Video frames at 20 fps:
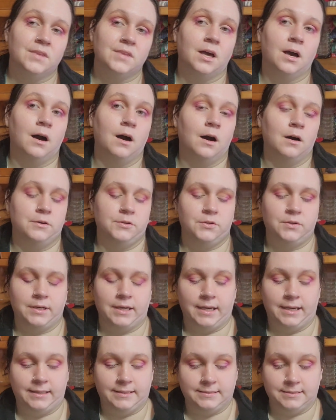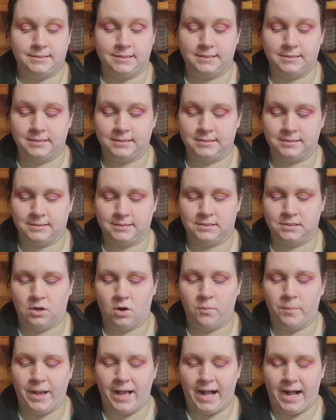Oh, you guys, this is
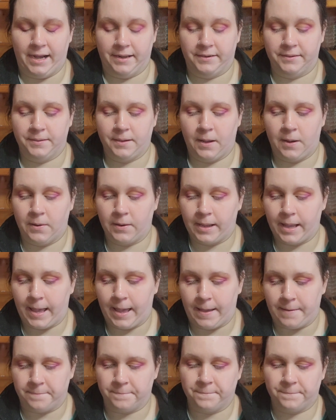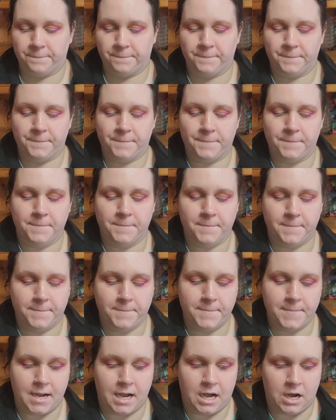so bad. Okay.
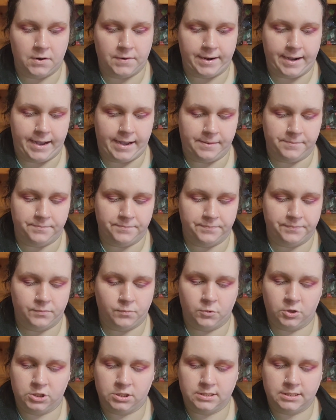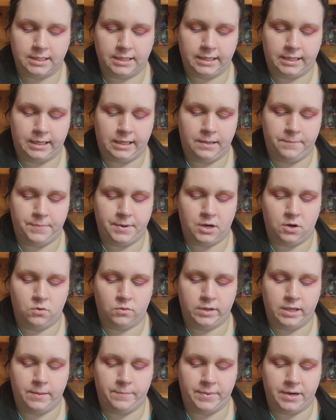All right, we're just going to keep
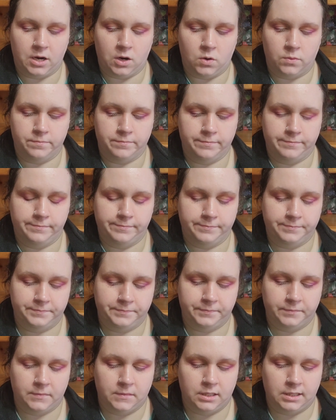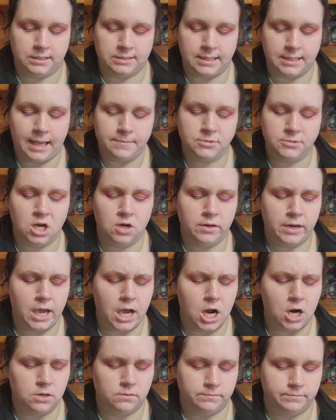on keeping on, because I'm Joe
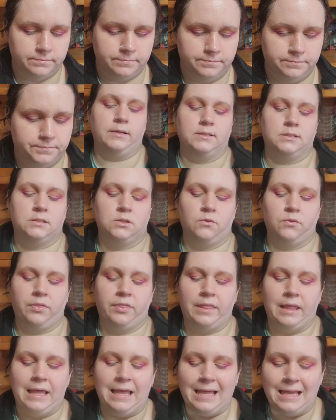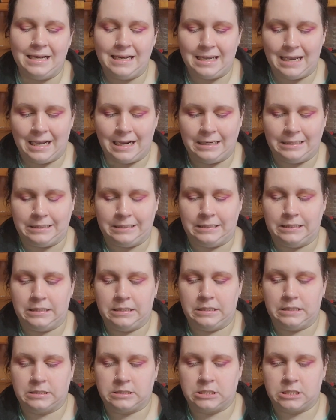Dirt. So then I
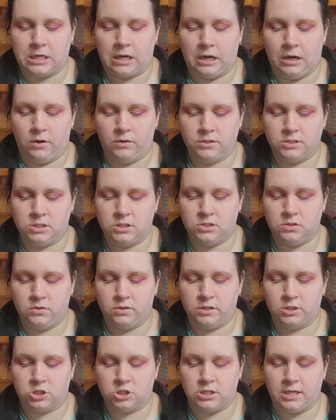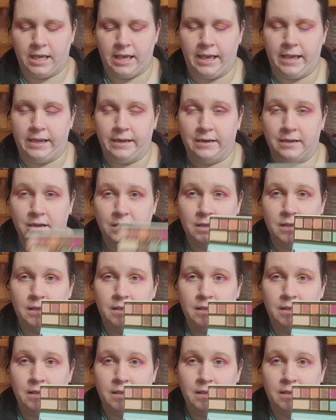need to go into the shade